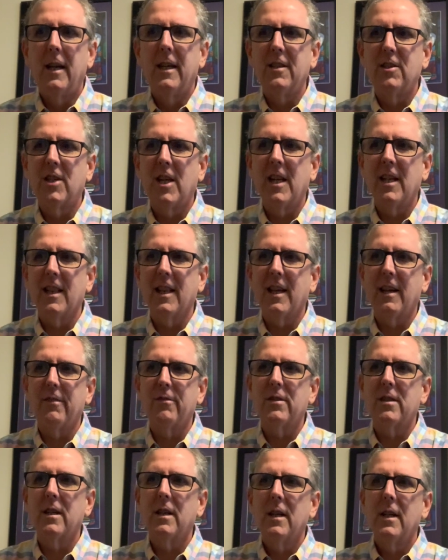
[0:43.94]
and she
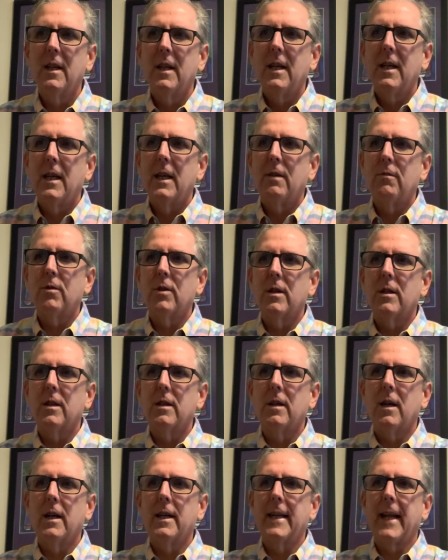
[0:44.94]
left and we're
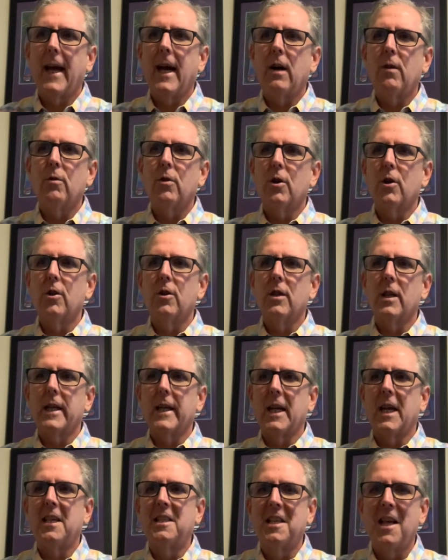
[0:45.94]
an hour early.
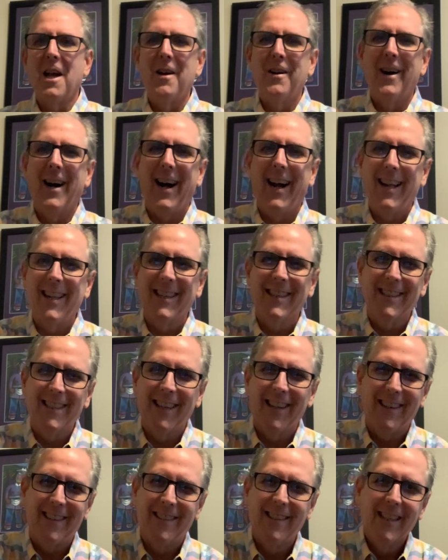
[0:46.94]
So I don't
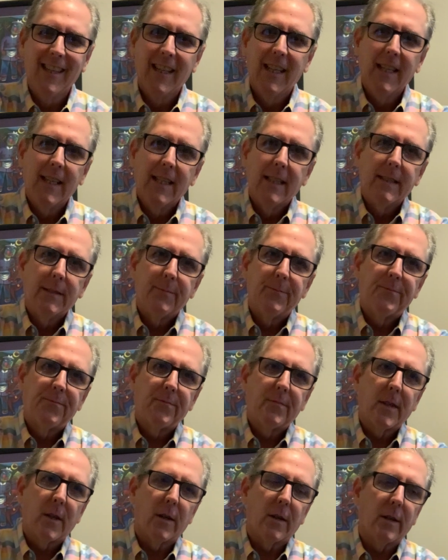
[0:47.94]
know.
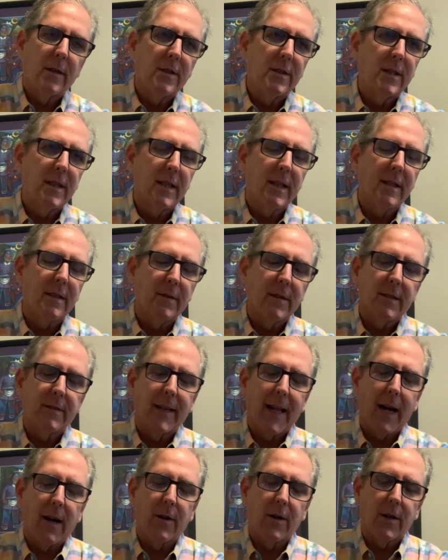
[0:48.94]
Or she's a little
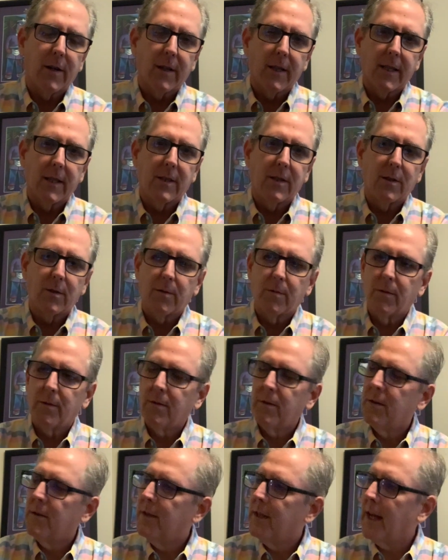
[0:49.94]
hour early. She's,
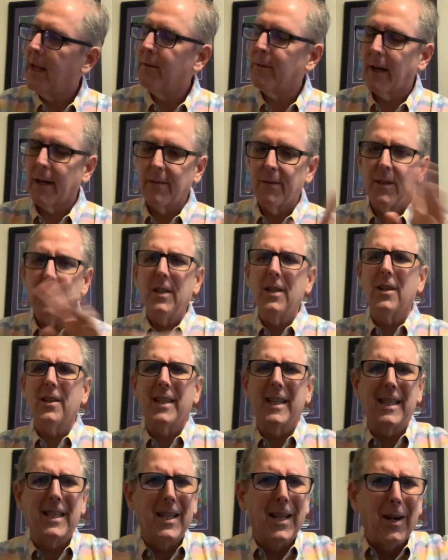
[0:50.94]
anyway, you don't
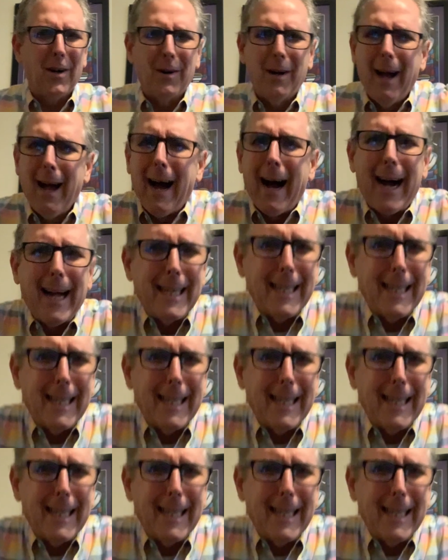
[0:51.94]
need to know. I